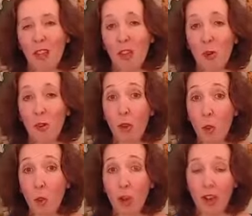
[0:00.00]
So if you're
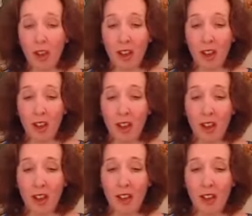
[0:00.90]
watching
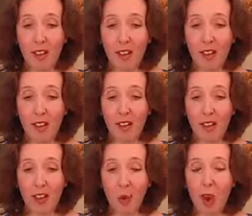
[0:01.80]
and
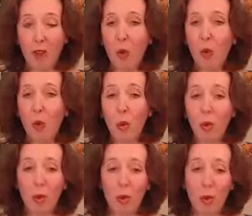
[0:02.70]
you have
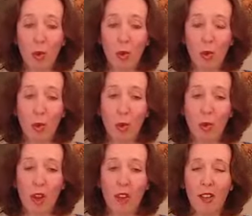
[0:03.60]
quotes or
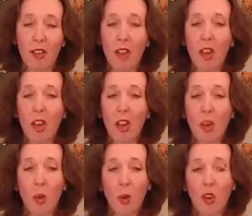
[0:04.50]
stories
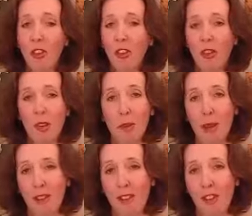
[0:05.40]
or even just a
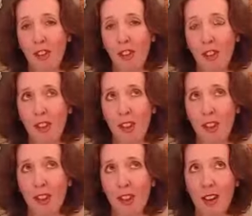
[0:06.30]
message
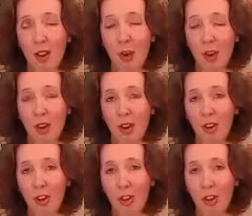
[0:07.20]
that you would like to